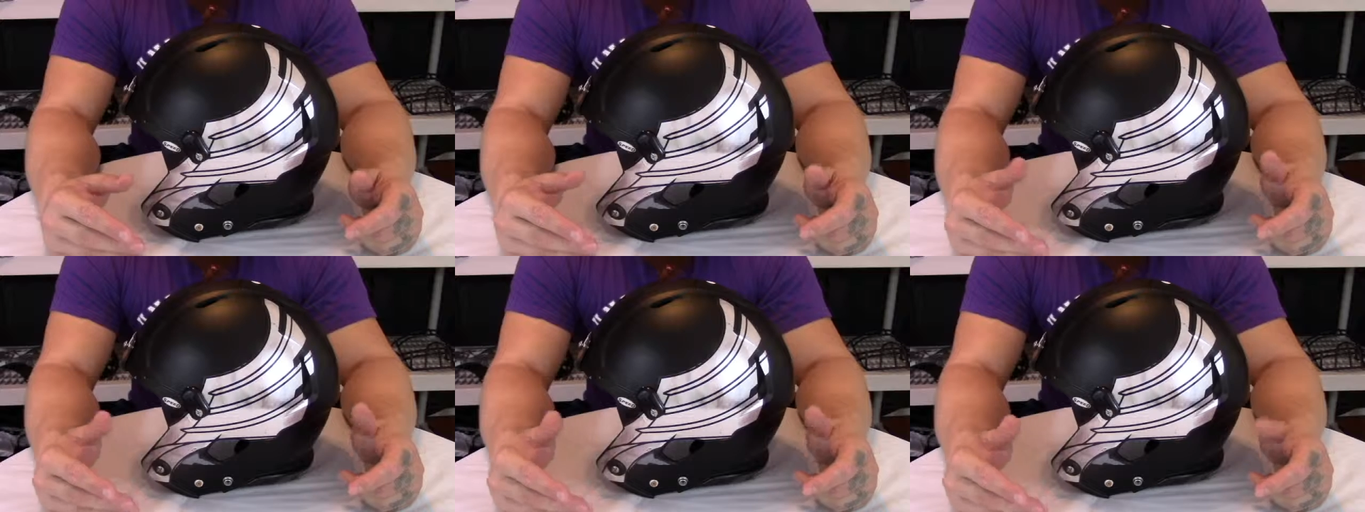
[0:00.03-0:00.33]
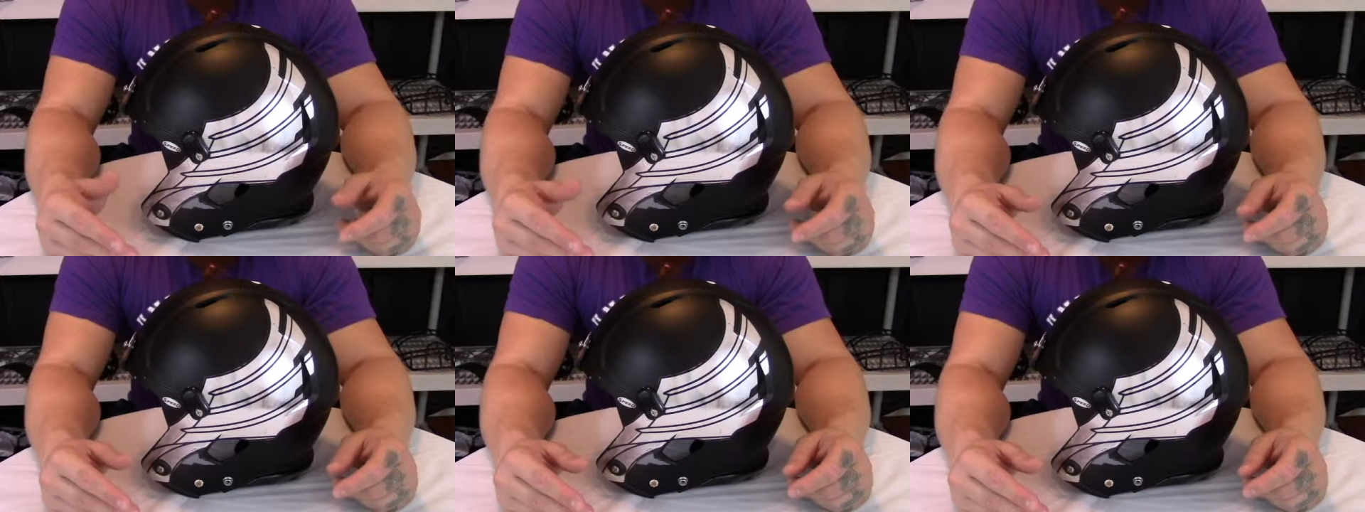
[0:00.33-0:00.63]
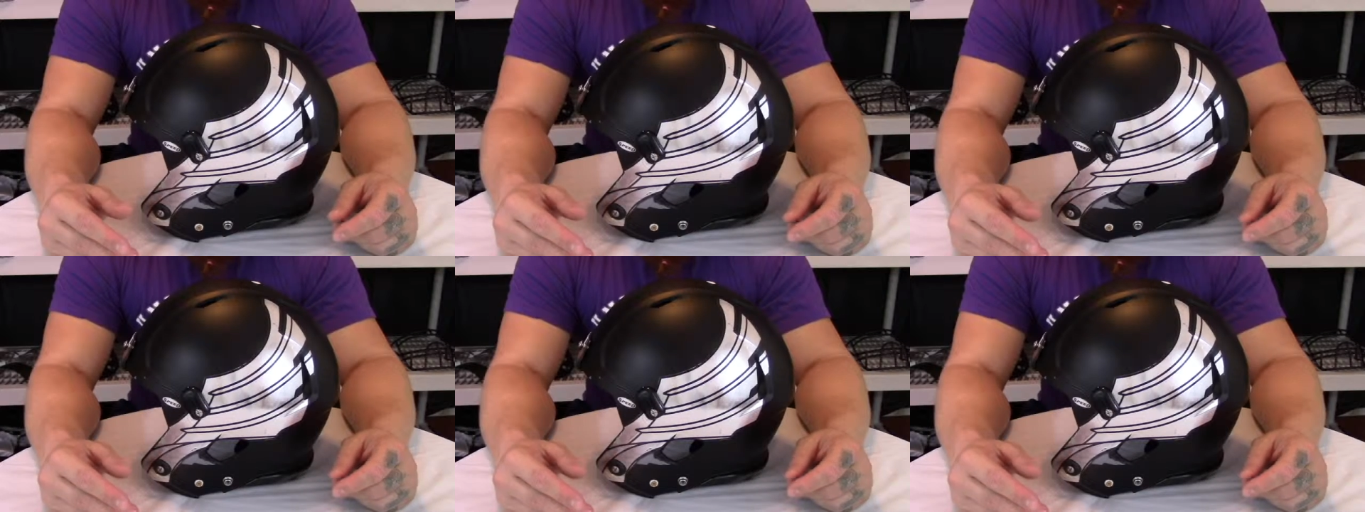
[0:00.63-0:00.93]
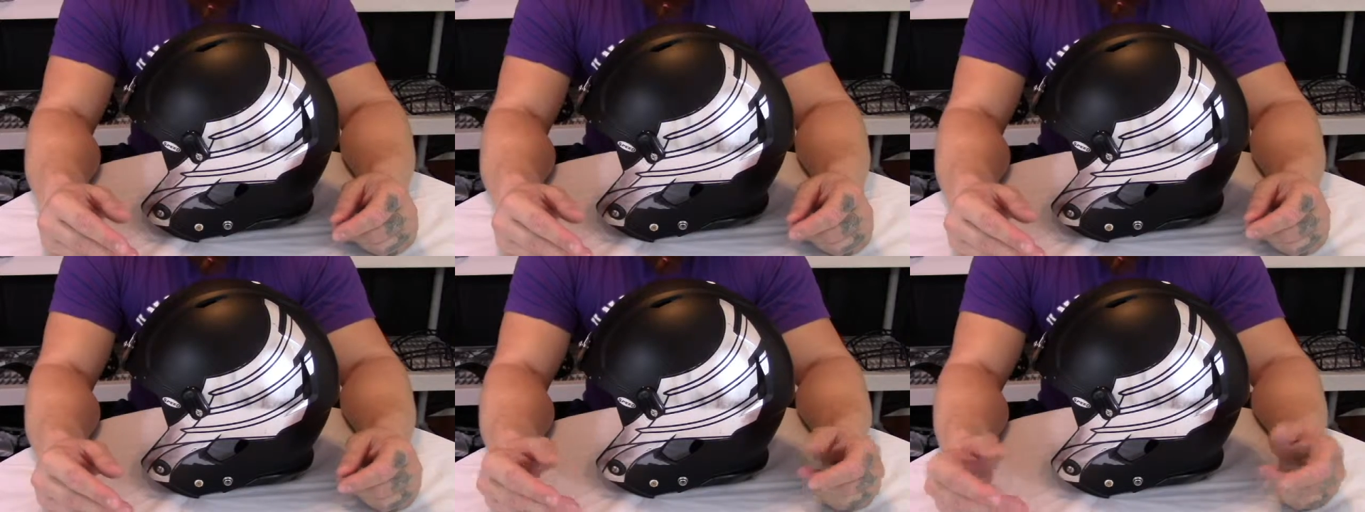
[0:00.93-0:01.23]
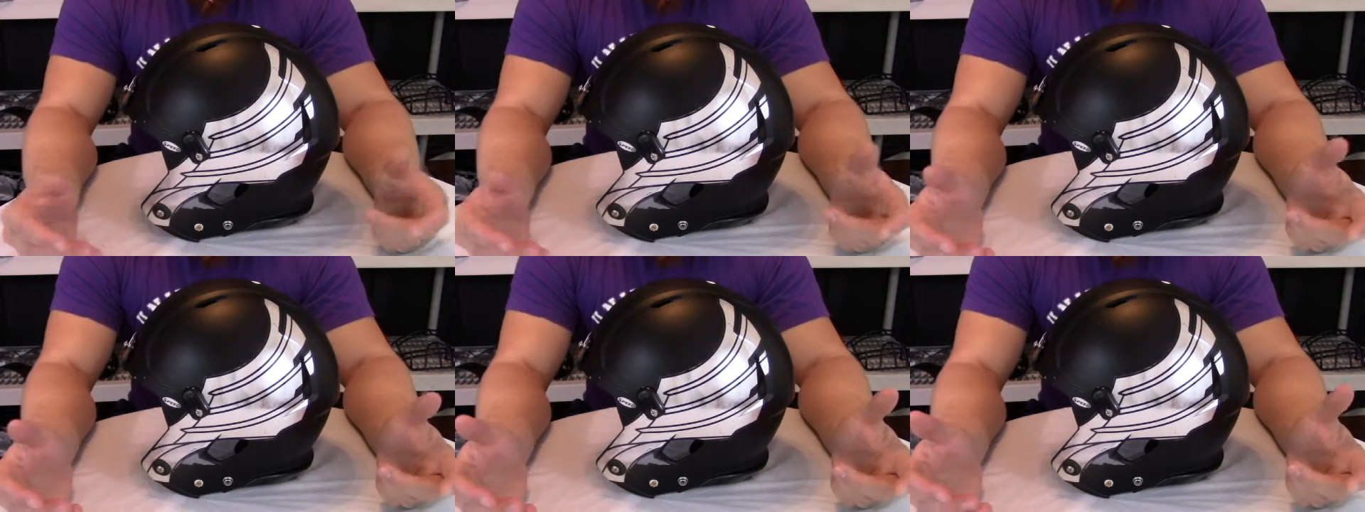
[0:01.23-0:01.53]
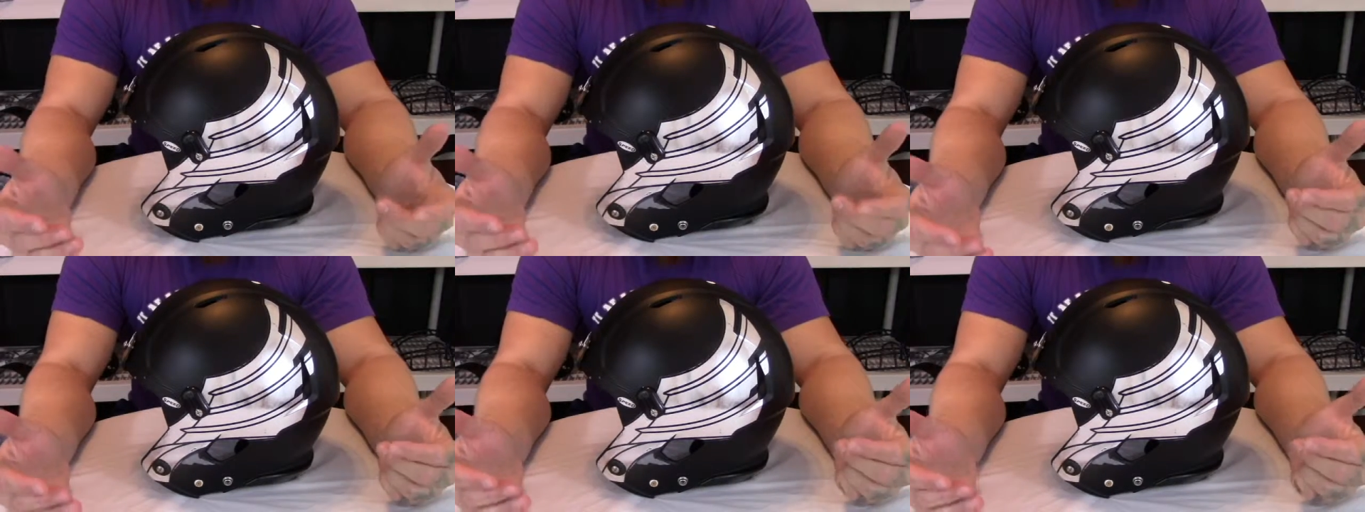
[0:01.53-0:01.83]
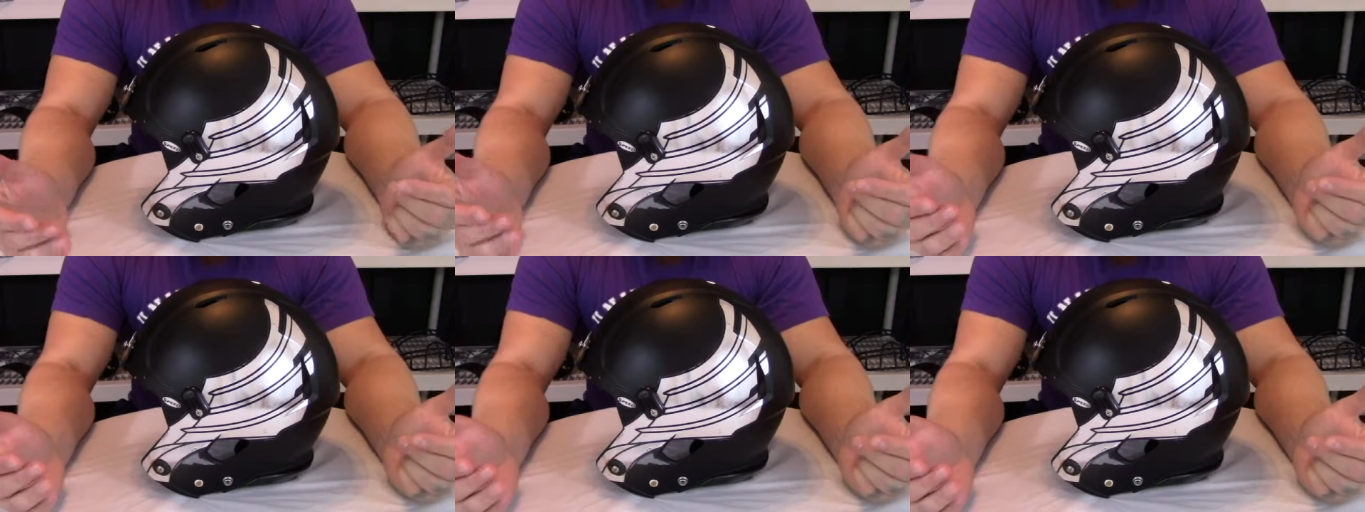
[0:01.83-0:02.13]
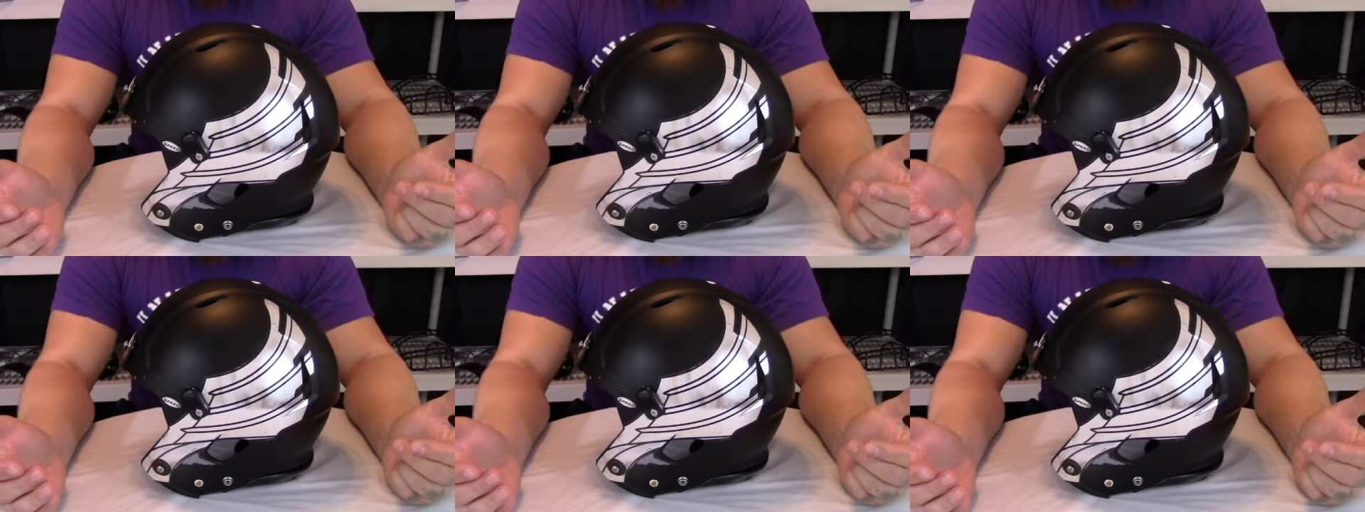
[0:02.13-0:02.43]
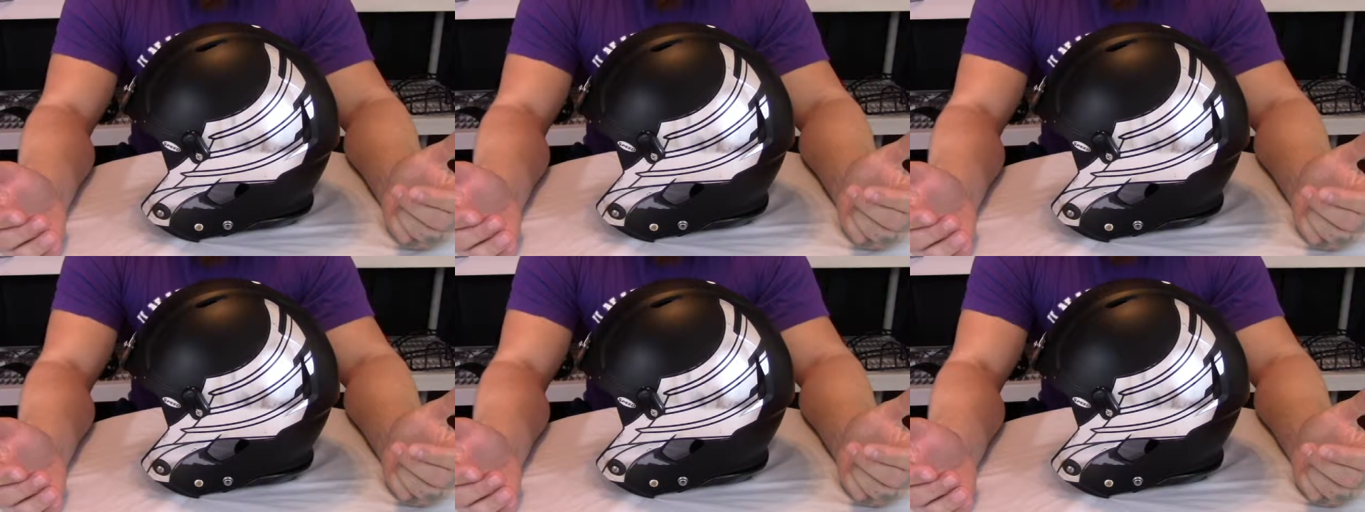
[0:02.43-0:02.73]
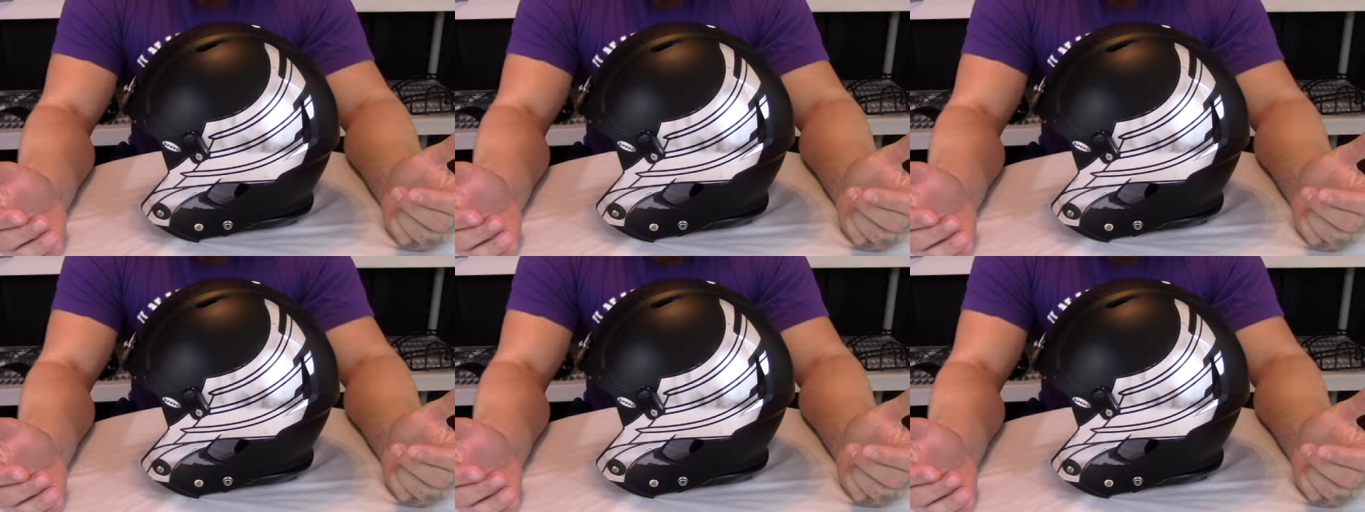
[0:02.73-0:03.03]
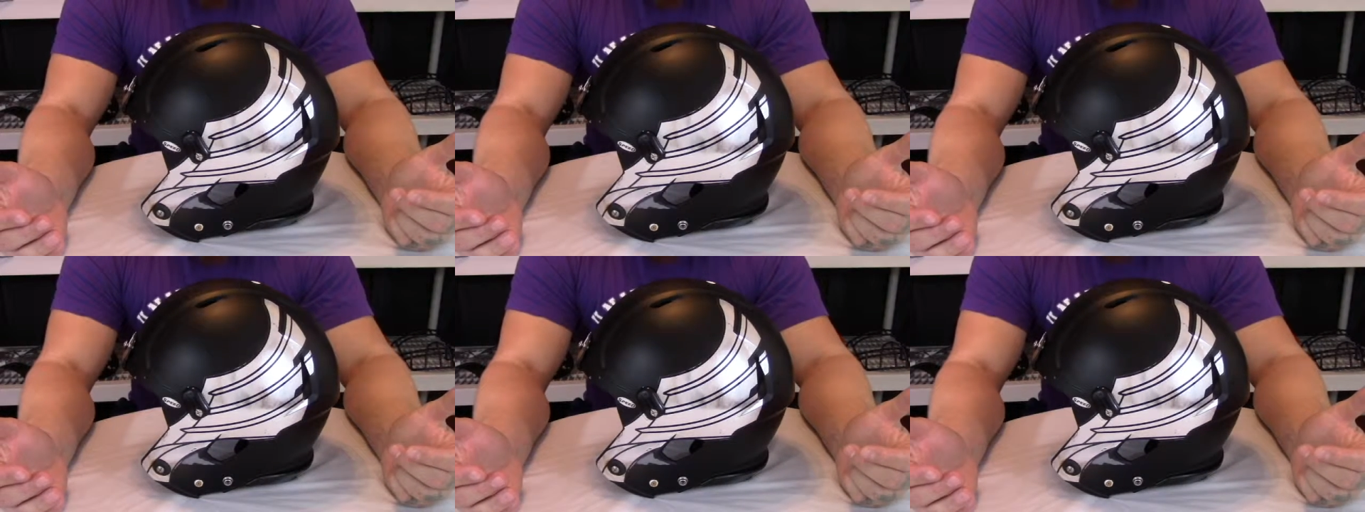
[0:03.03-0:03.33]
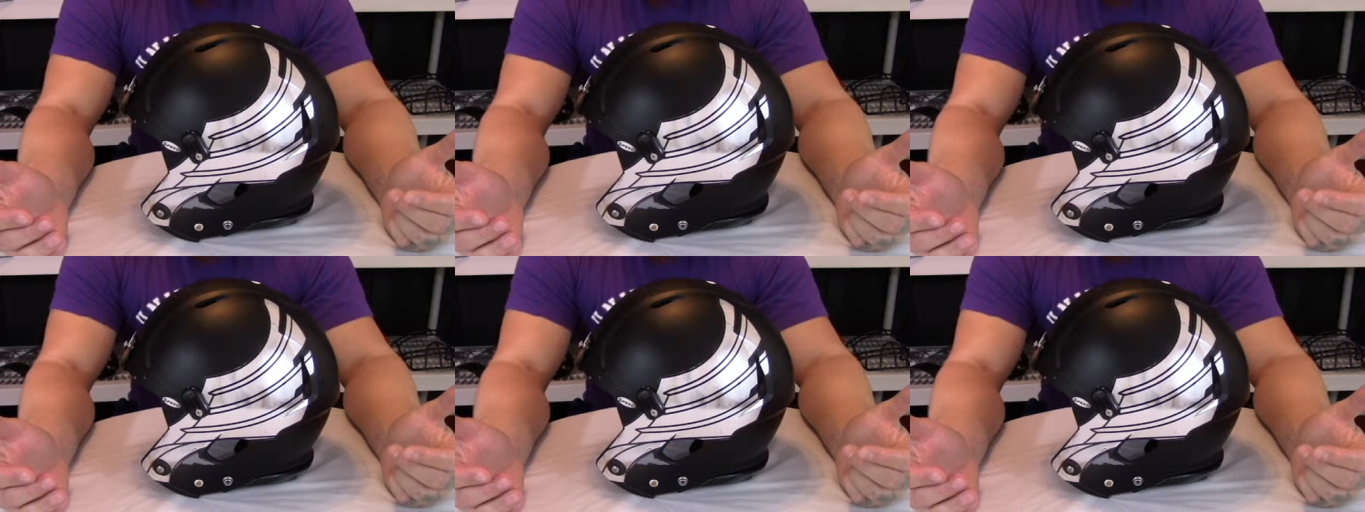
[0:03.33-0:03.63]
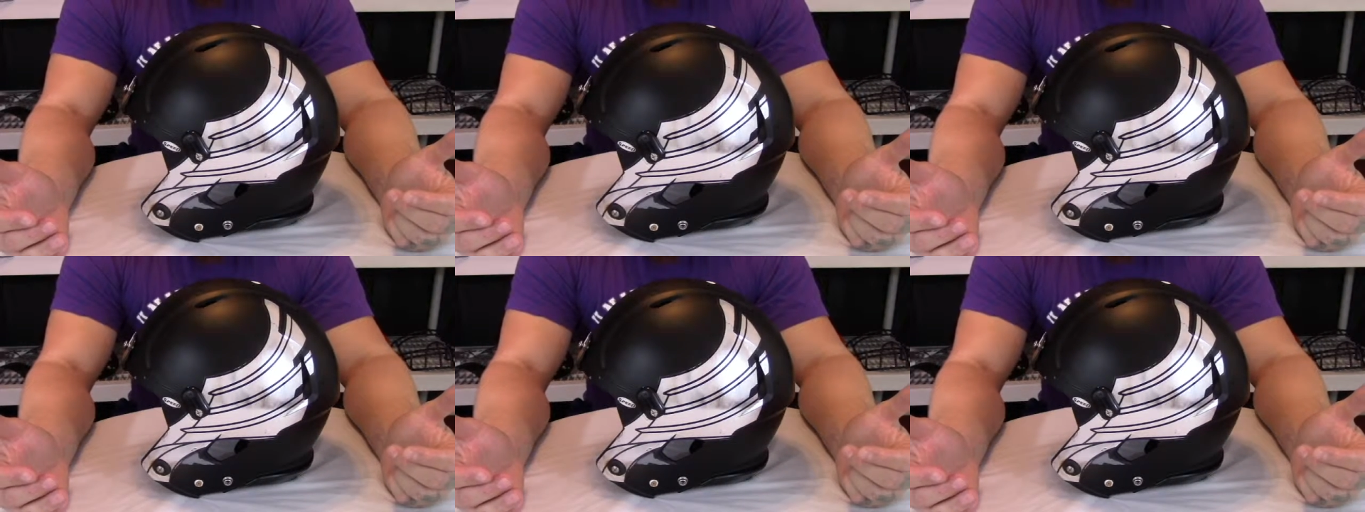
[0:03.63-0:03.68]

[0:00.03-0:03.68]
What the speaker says: [unreadable: no face in view]